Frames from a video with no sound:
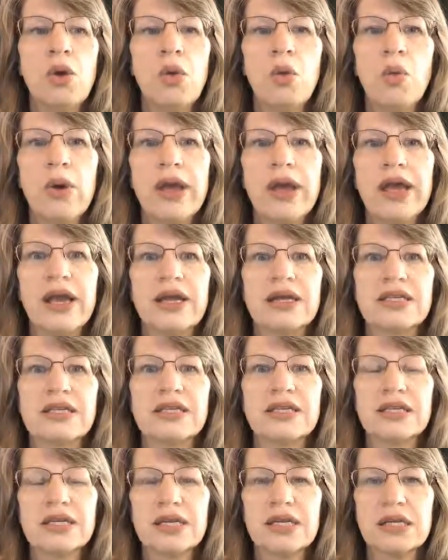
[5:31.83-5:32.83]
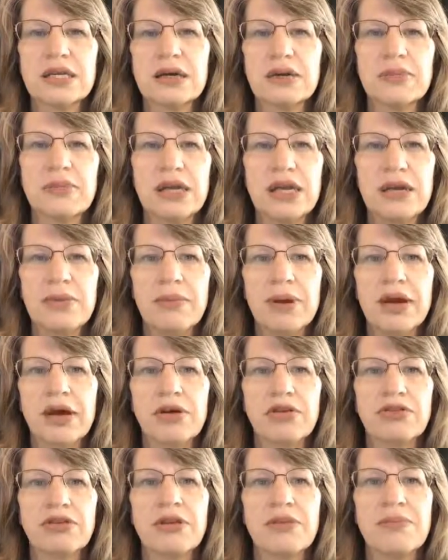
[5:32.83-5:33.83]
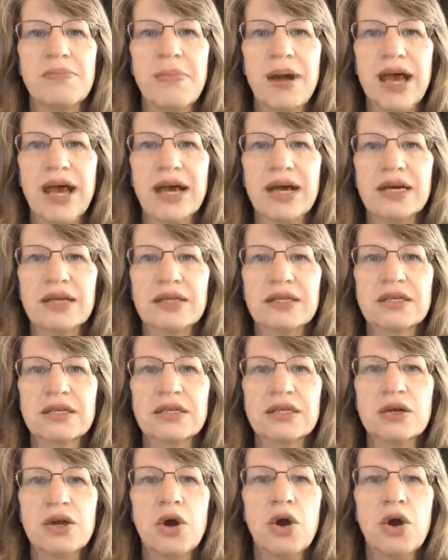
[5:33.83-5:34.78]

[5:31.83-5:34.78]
we can send them emails en masse.